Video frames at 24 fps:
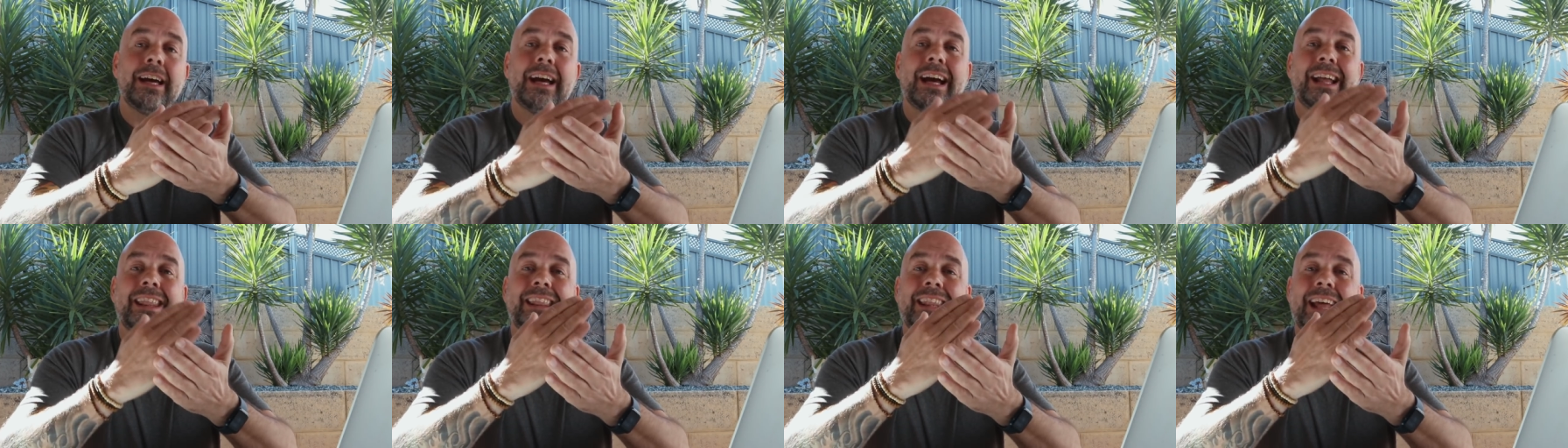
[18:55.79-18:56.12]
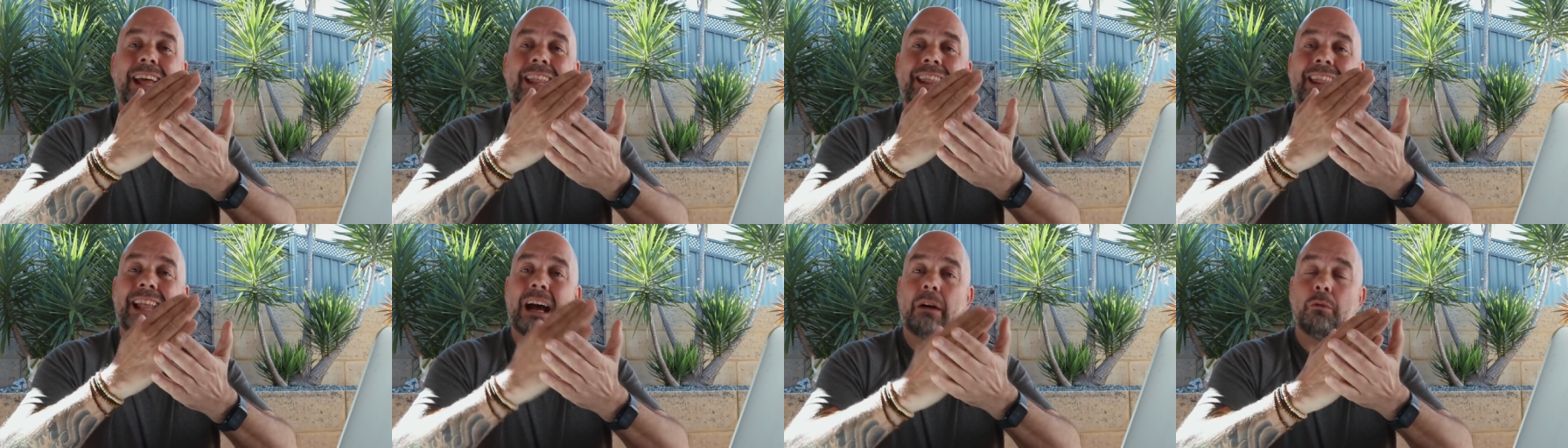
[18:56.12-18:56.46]
and
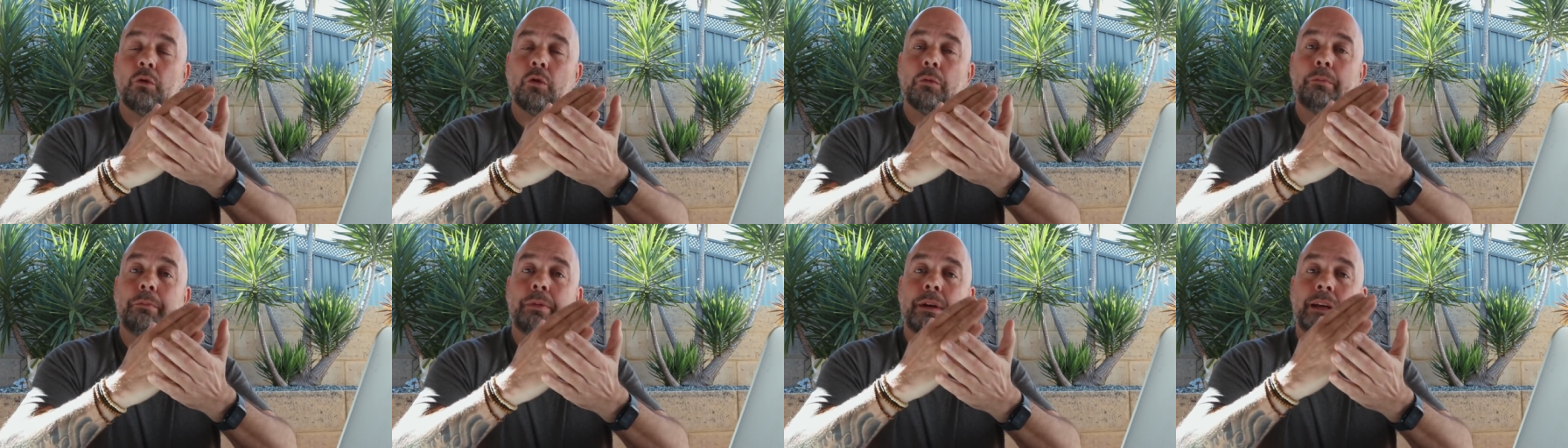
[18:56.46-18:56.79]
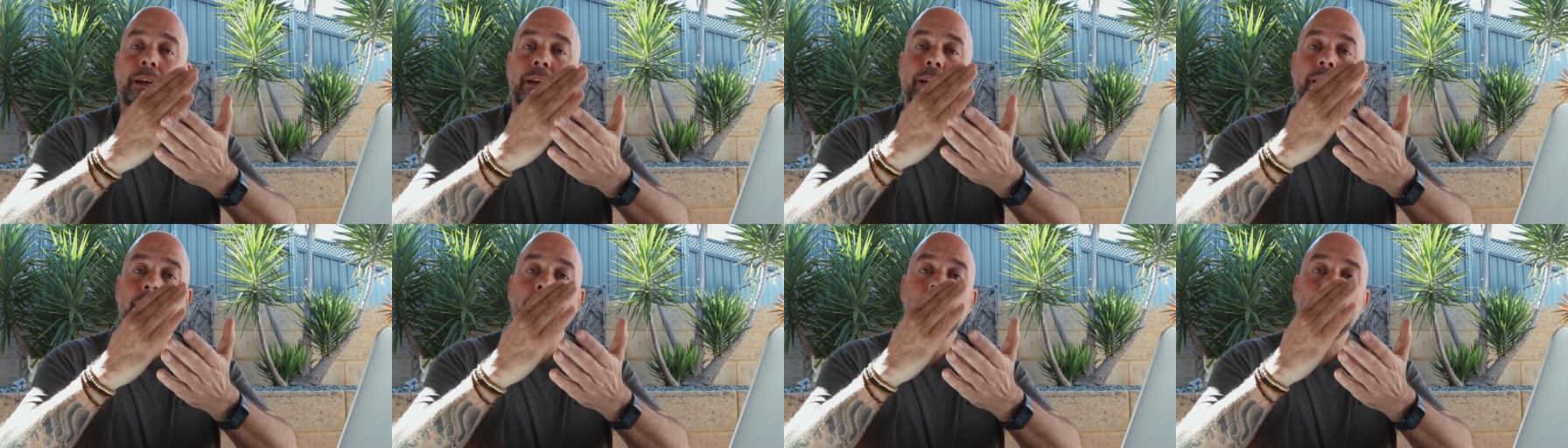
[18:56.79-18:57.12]
then that will
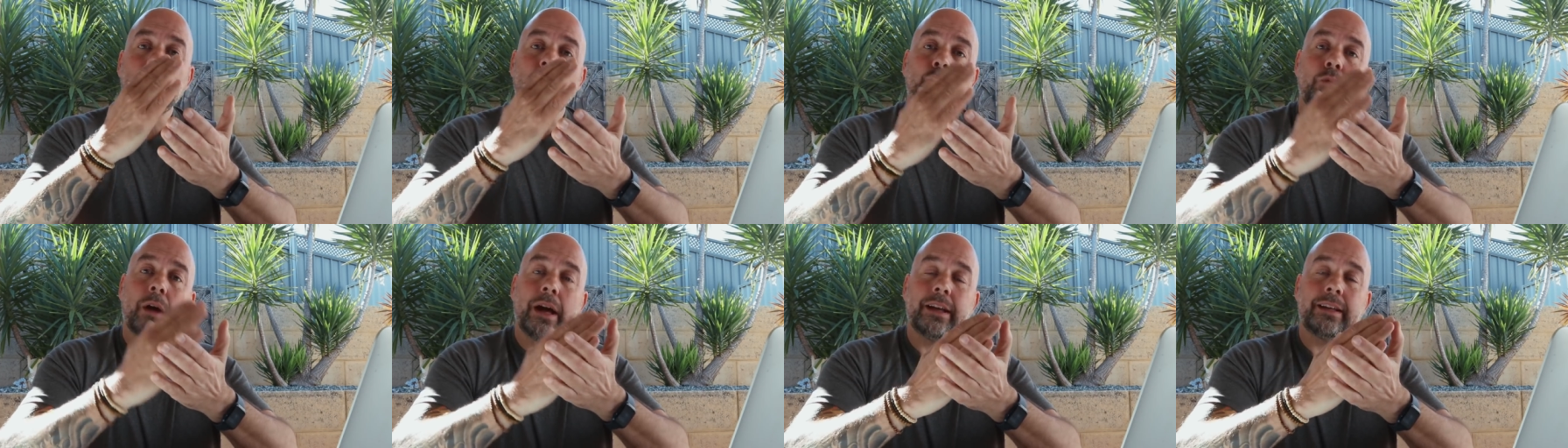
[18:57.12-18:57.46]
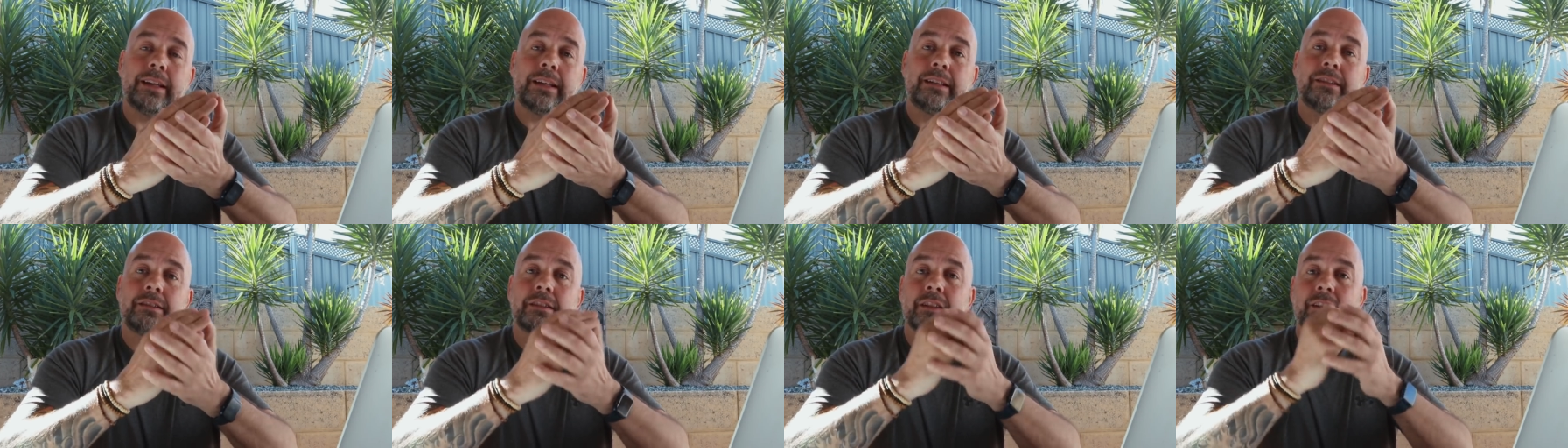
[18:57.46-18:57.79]
be
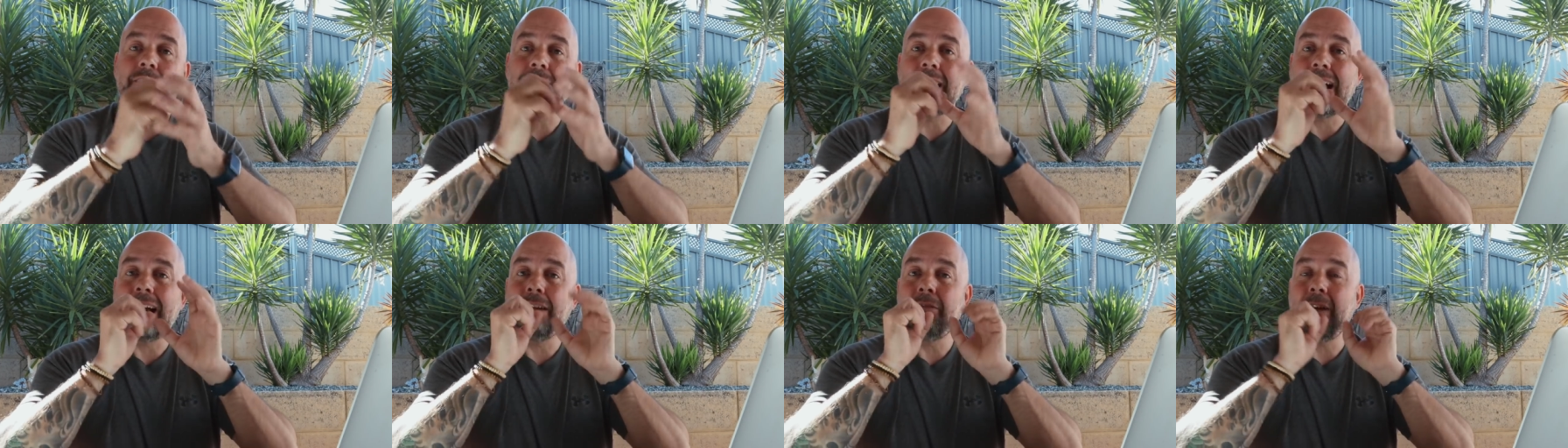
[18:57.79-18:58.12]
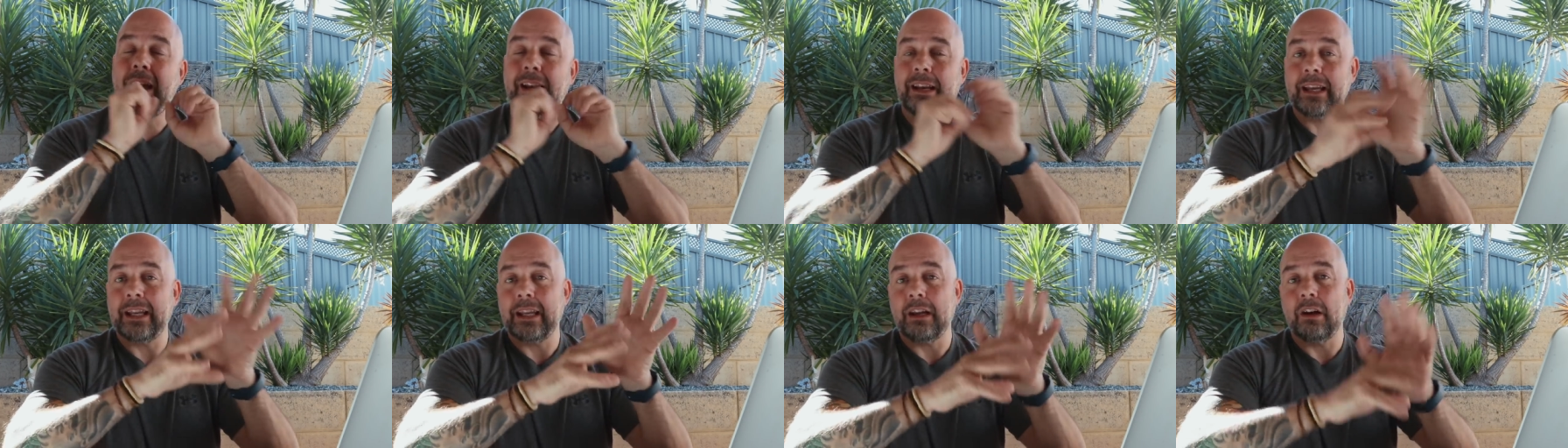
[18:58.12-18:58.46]
ready to
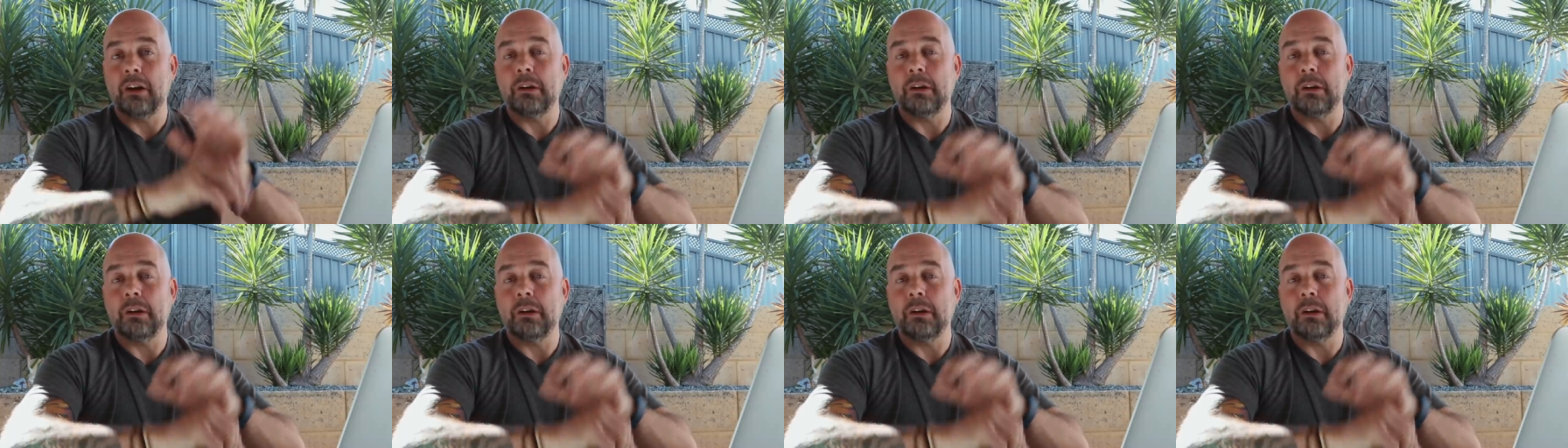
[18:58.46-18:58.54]
directly